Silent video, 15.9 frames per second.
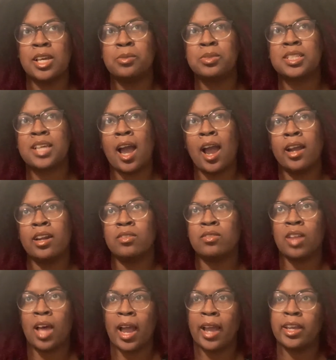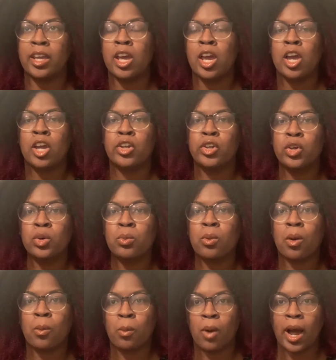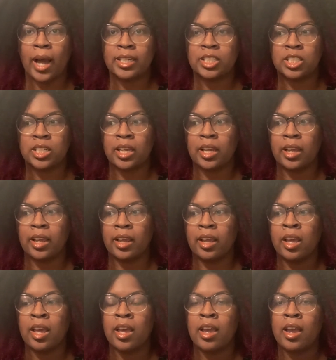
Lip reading: It was kind of like you were watching